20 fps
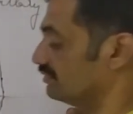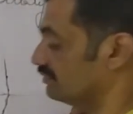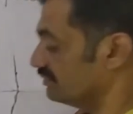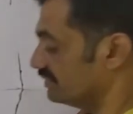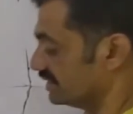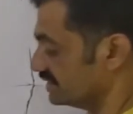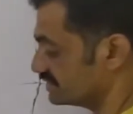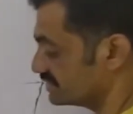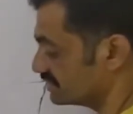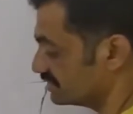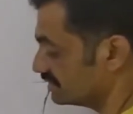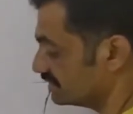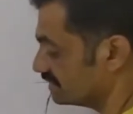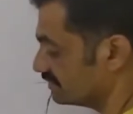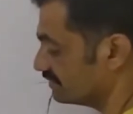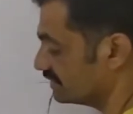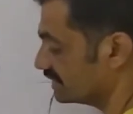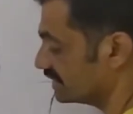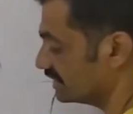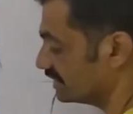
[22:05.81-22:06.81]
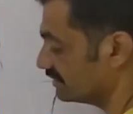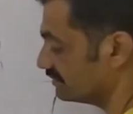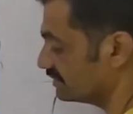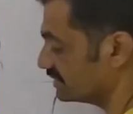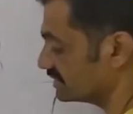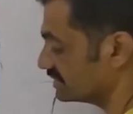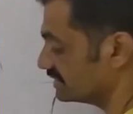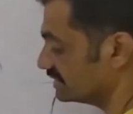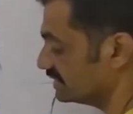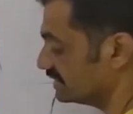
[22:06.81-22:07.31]
Based on that, we can
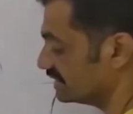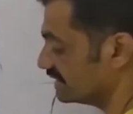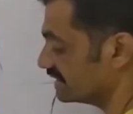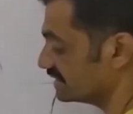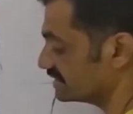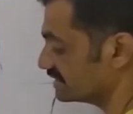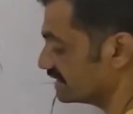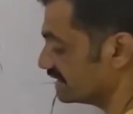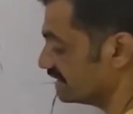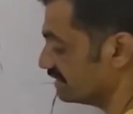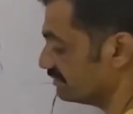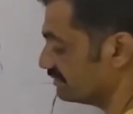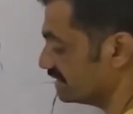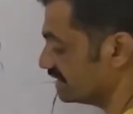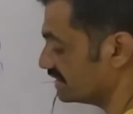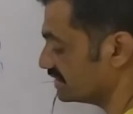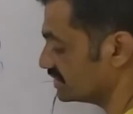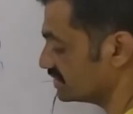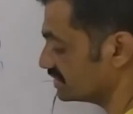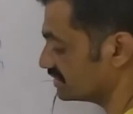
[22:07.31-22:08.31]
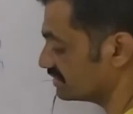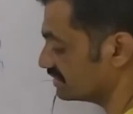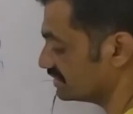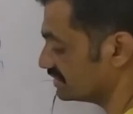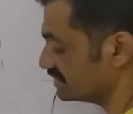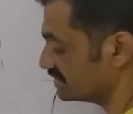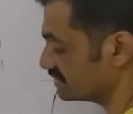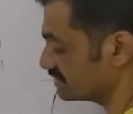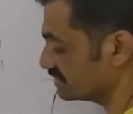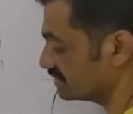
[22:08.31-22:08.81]
represent it as m dash
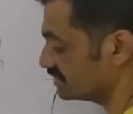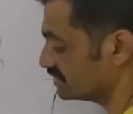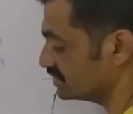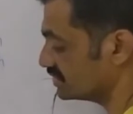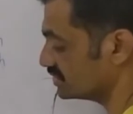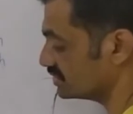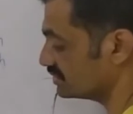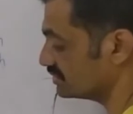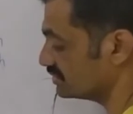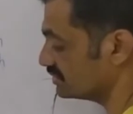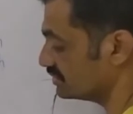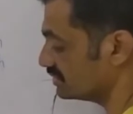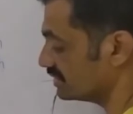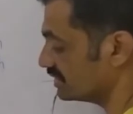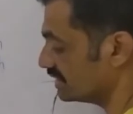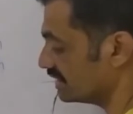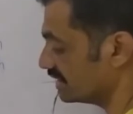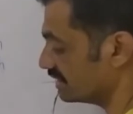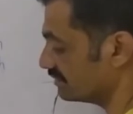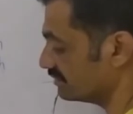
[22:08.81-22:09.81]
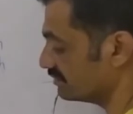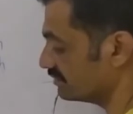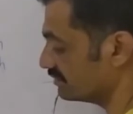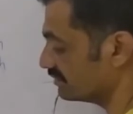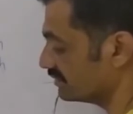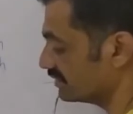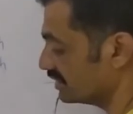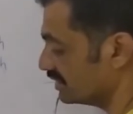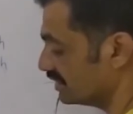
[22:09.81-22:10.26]
equals to 2m.